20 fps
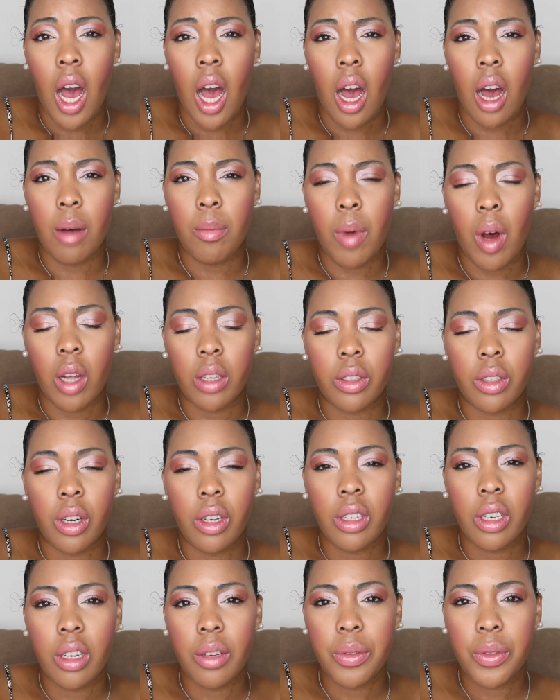Um,
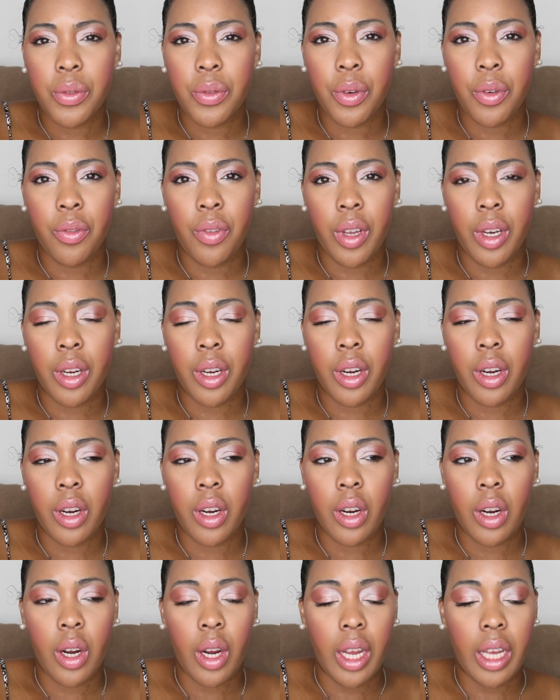alternatives for
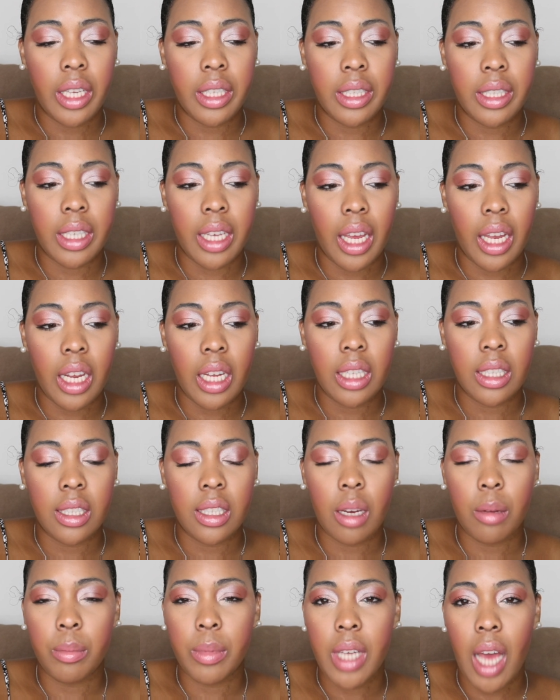vinegar is getting
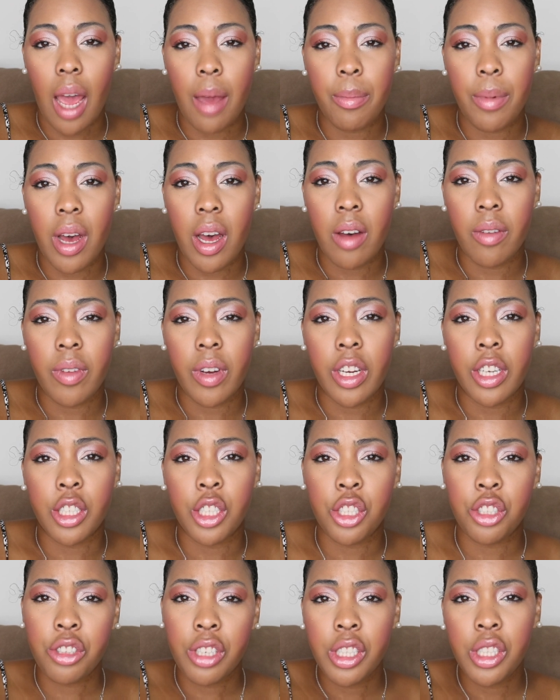some type of
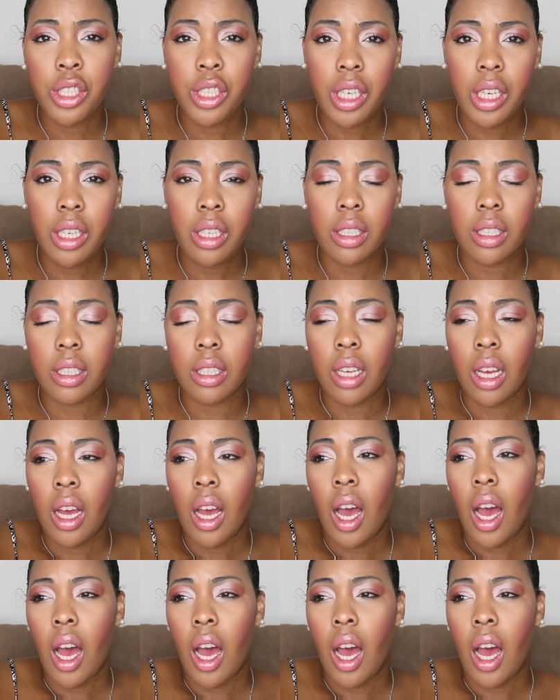astringent.